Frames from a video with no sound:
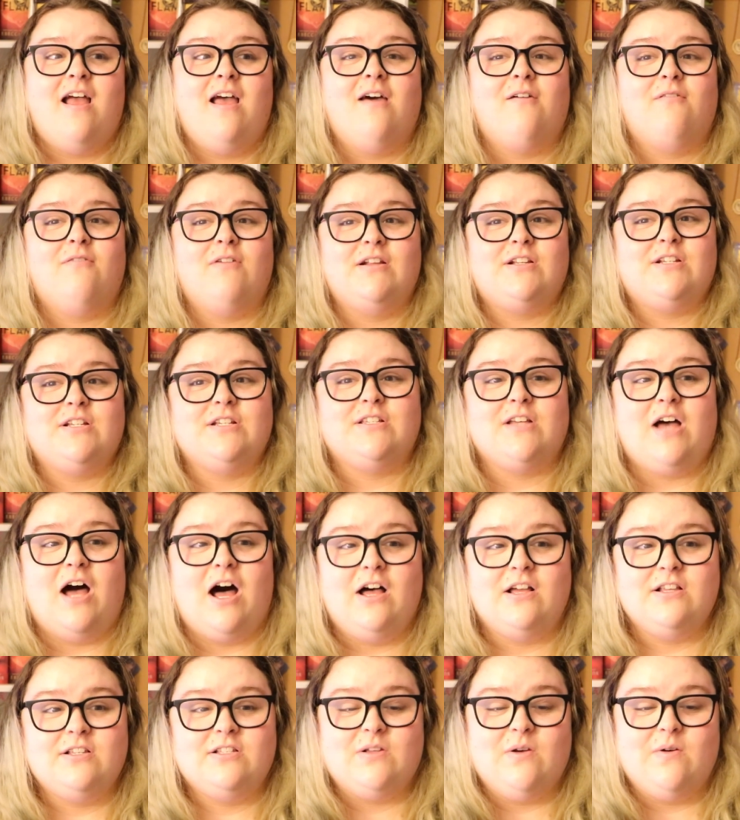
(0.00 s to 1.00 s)
which is
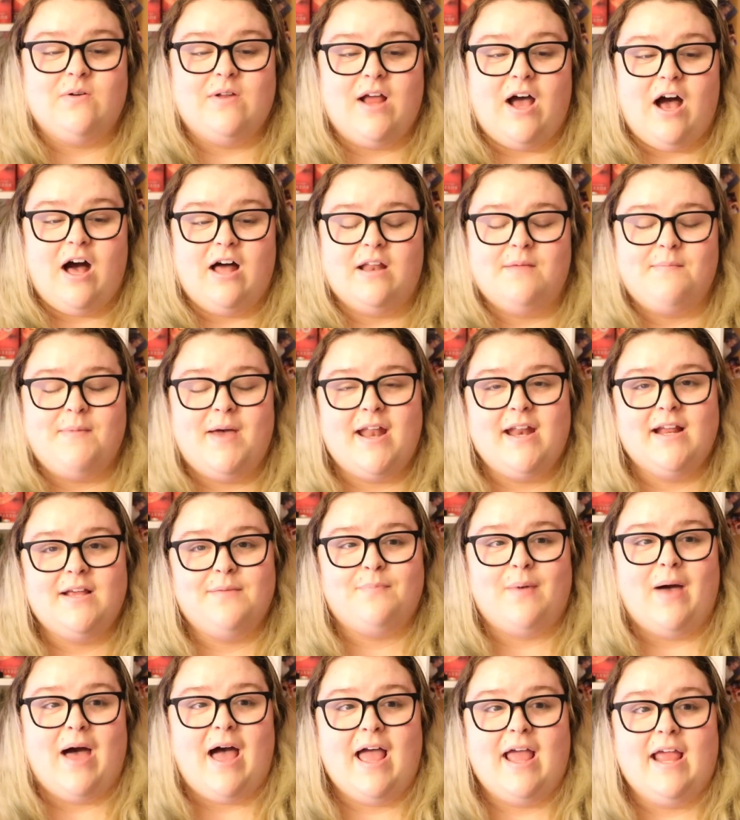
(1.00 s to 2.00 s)
also an automatic
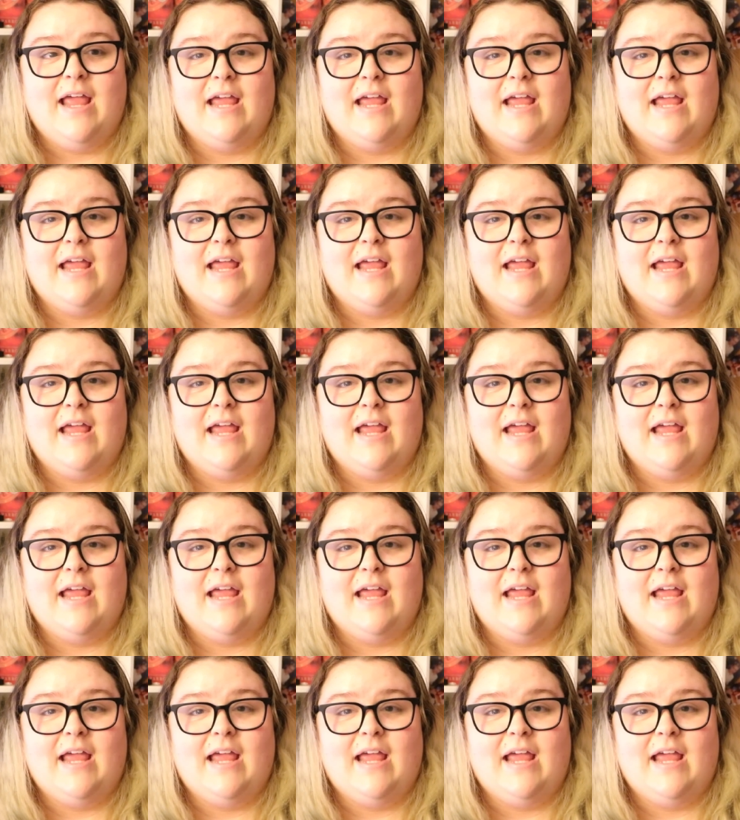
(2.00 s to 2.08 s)
buy,